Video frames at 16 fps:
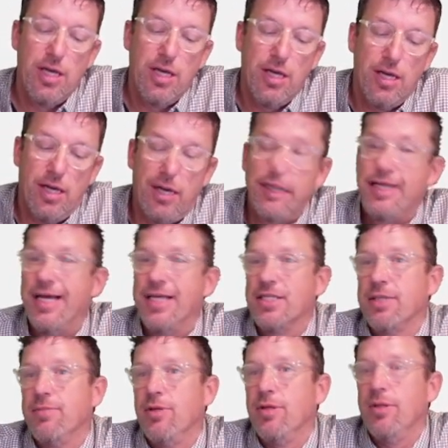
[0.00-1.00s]
a
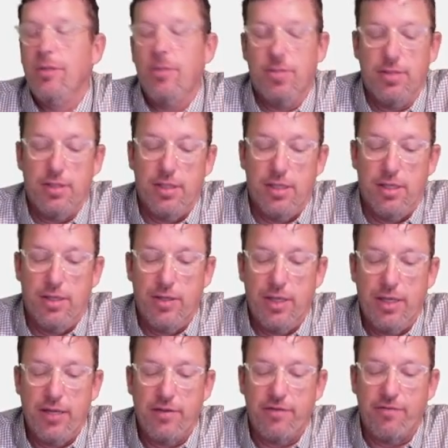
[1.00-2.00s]
decimal or
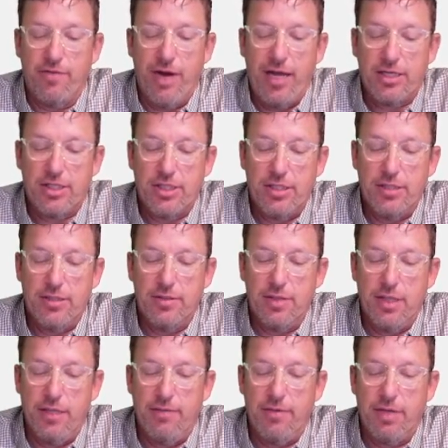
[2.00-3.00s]
another fraction
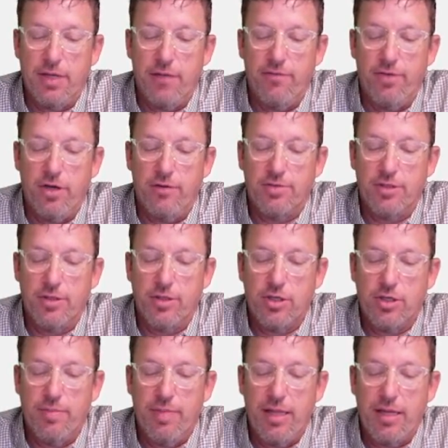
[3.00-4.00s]
involved. So it
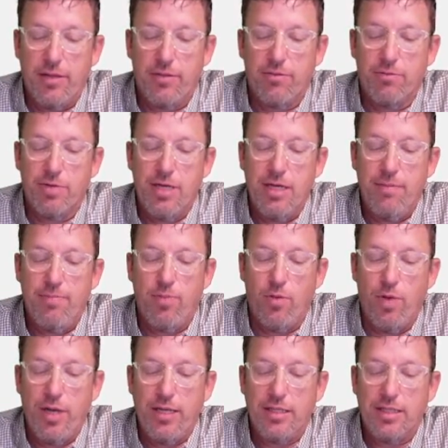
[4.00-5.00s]
could be like
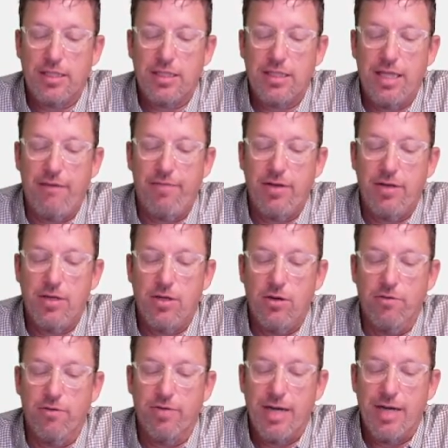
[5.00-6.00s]
3.7
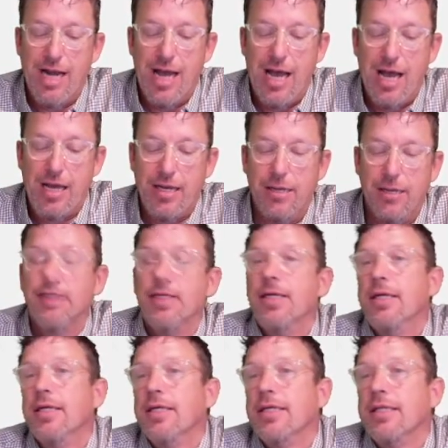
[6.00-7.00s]
over 9.
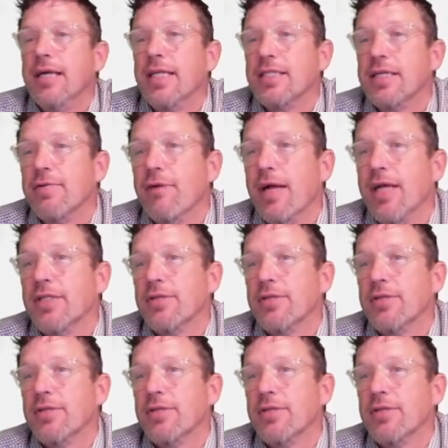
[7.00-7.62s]
That's an irrational